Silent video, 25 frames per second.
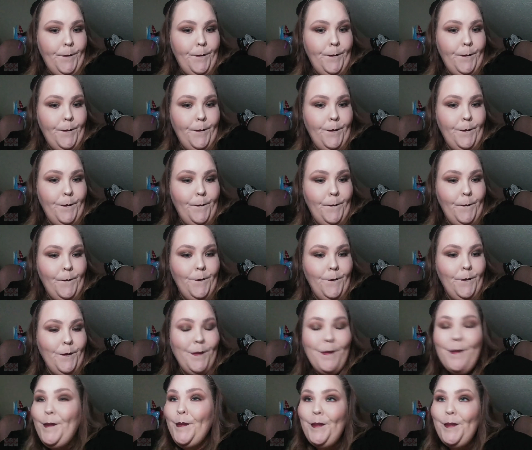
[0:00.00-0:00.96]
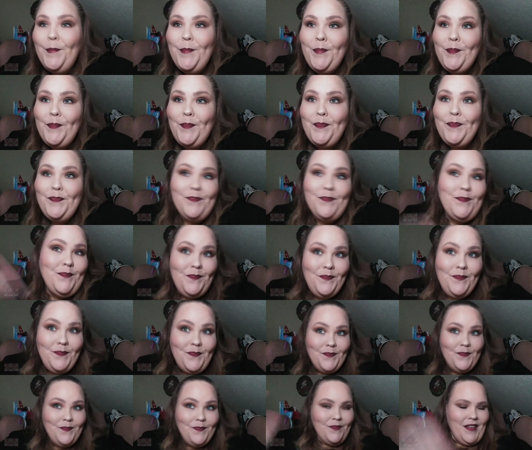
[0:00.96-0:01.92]

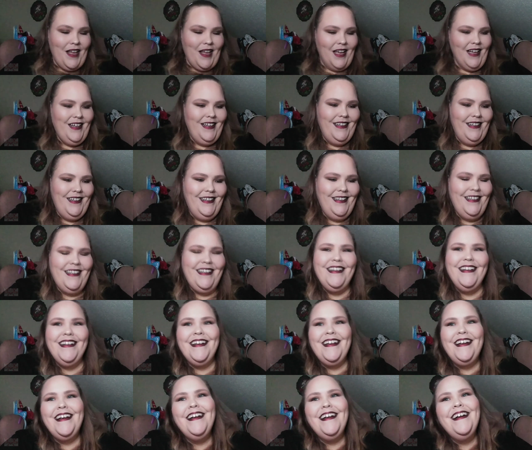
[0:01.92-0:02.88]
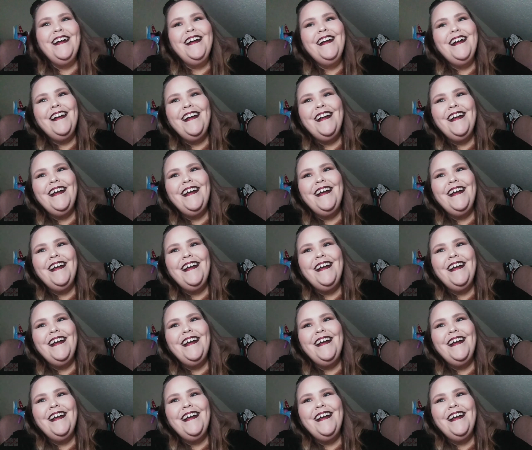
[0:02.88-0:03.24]
[no speech]